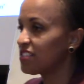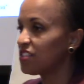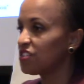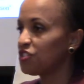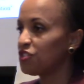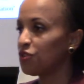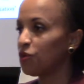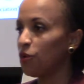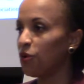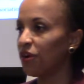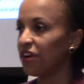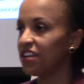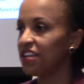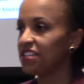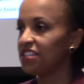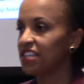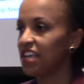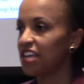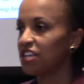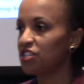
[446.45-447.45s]
is your
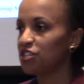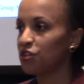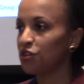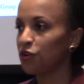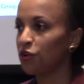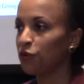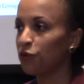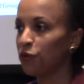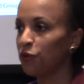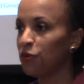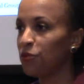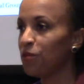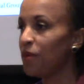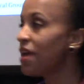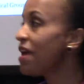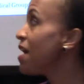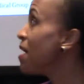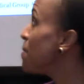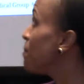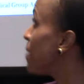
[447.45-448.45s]
organization or group
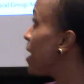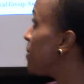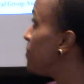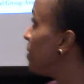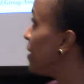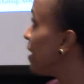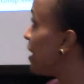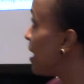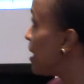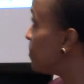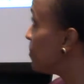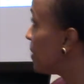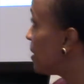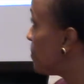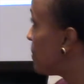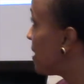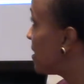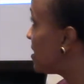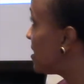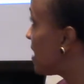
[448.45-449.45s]
may be
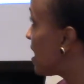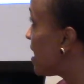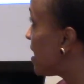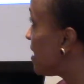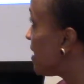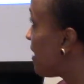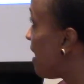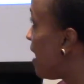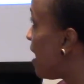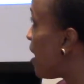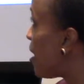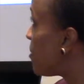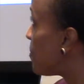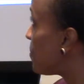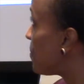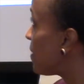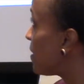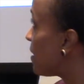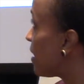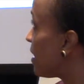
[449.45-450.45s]
implementing,
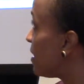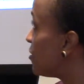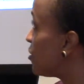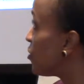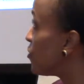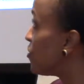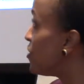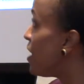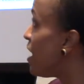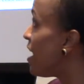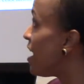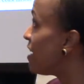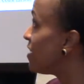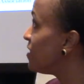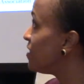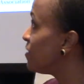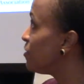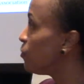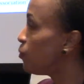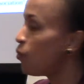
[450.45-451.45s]
either
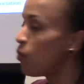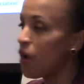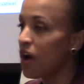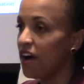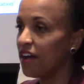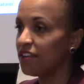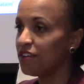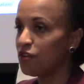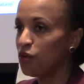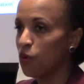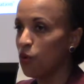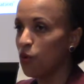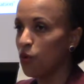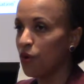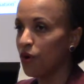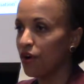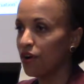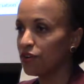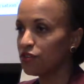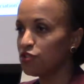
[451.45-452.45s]
none, 1,
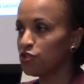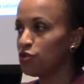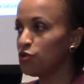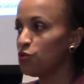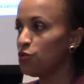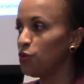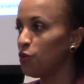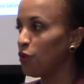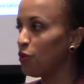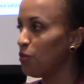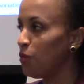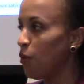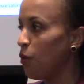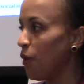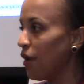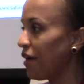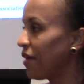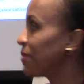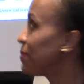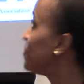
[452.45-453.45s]
or 2 or more.